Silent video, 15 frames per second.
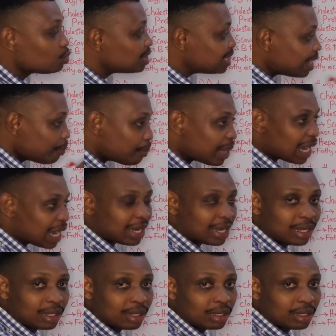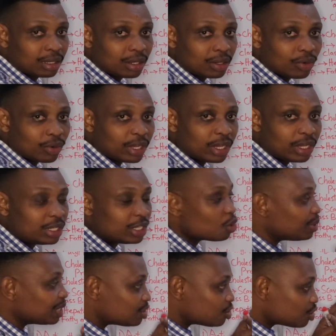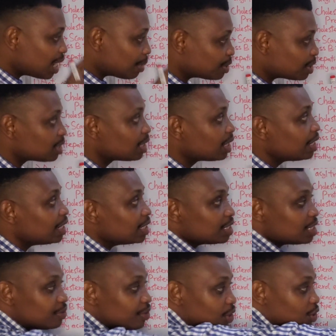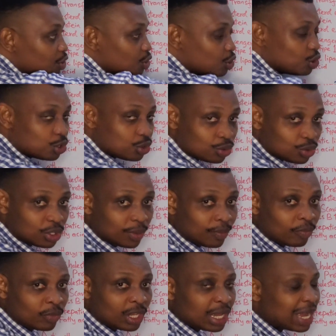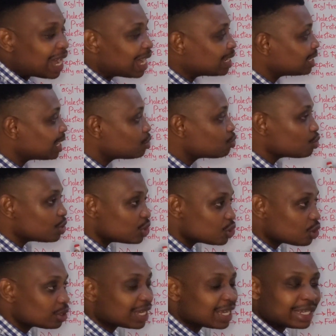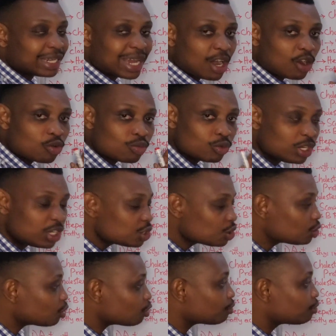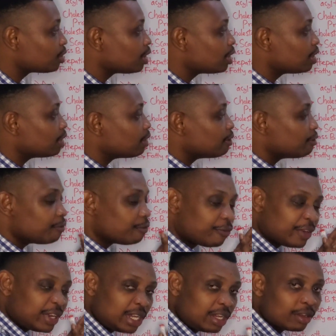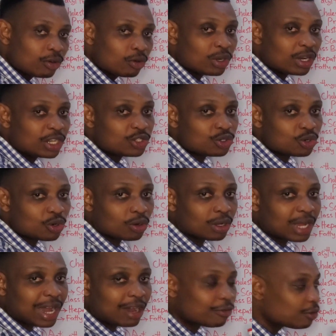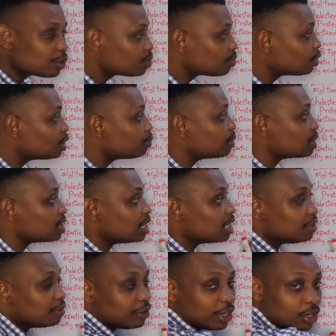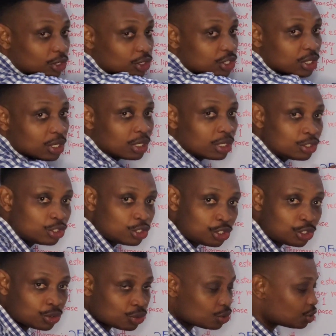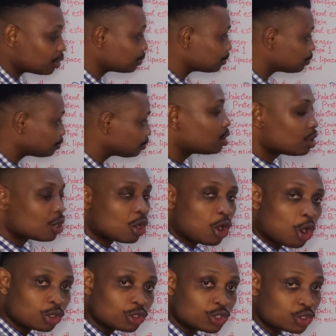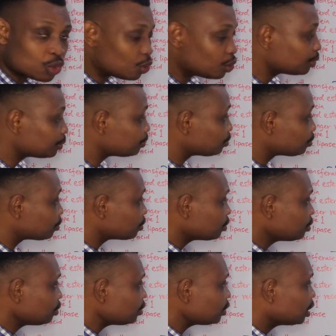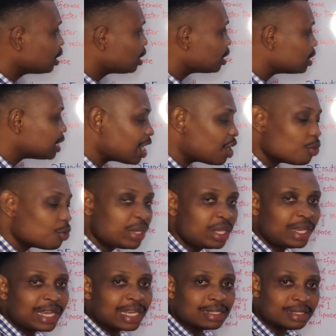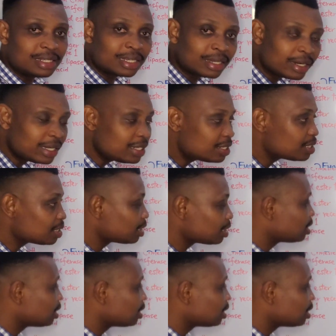stay back, okay, they will be trapped in these various tissues, and that will result in the accumulation of free cholesterol and phospholipids in the various tissues. Also, there will be a decreased